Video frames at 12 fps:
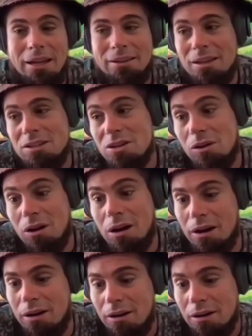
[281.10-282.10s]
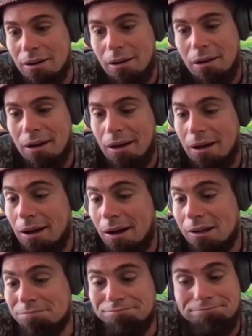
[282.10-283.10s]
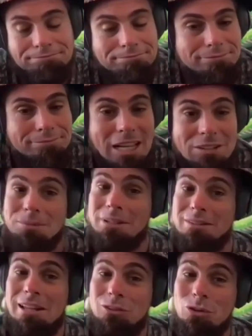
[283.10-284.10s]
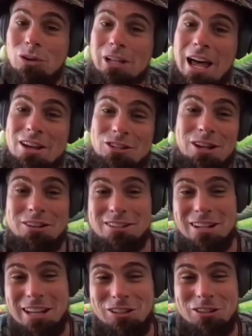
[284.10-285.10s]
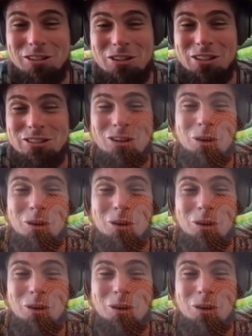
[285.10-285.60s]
like digital art. Um Sometimes I like to collage. Sometimes I like to do a